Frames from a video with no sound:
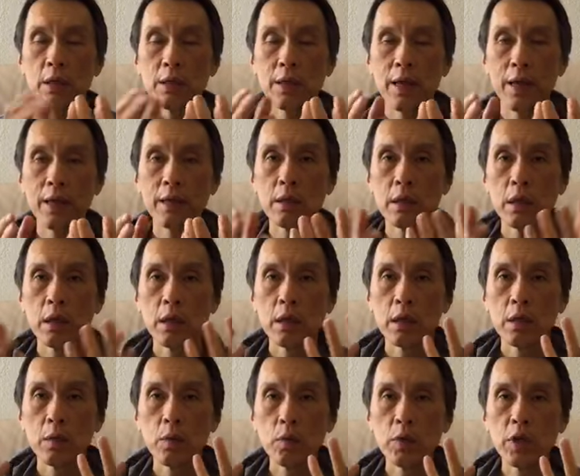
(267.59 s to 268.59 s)
then
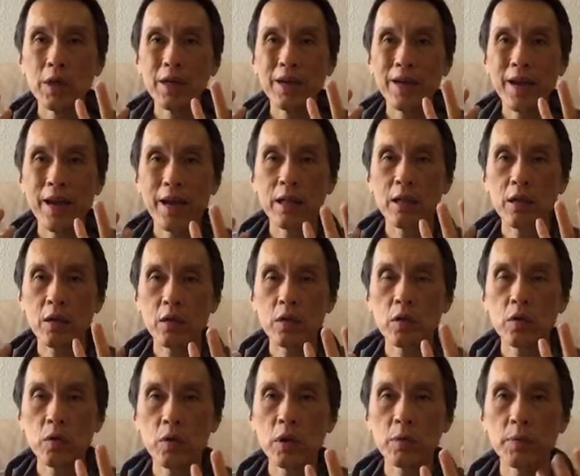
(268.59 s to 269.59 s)
we
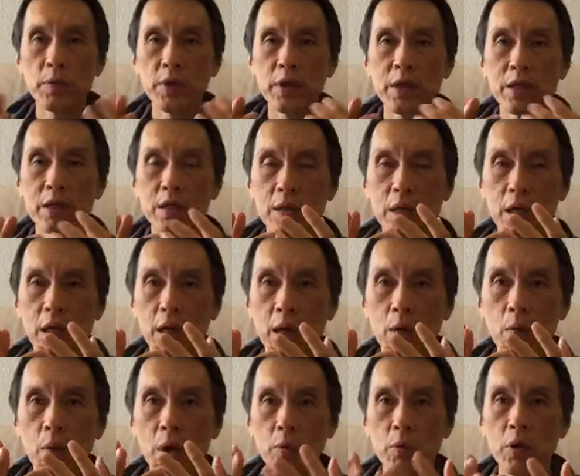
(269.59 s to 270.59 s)
cannot do it, because
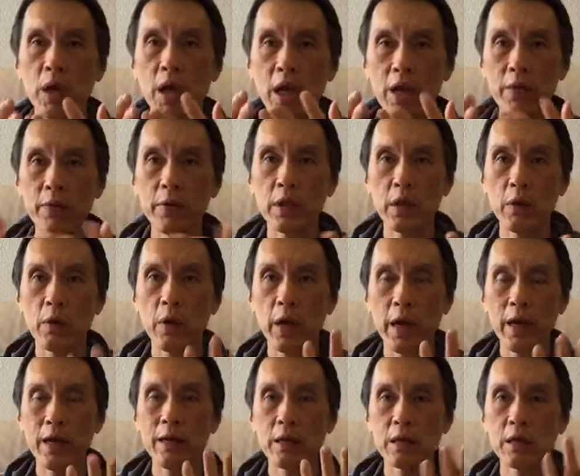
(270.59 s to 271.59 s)
what we have in our
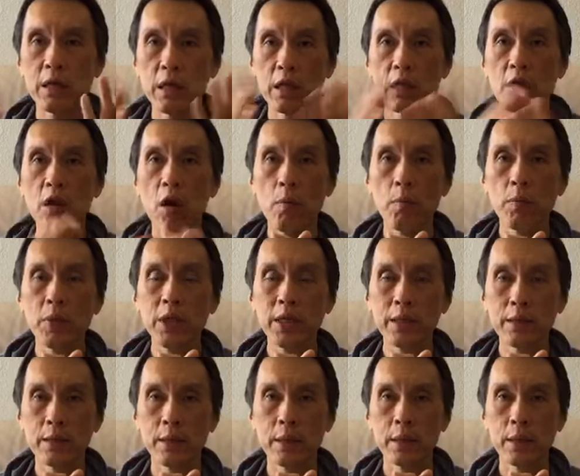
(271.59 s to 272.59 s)
hand is
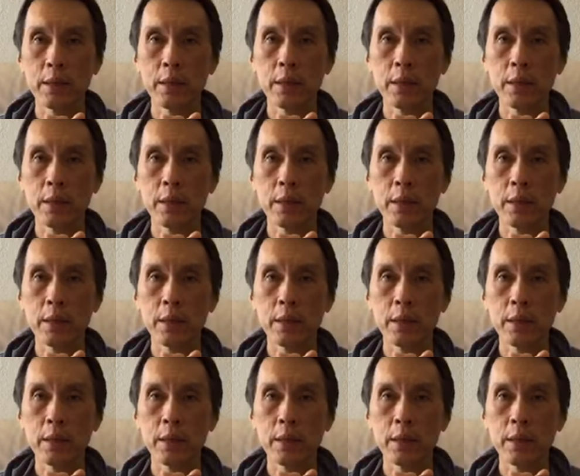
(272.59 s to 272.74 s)
incomplete.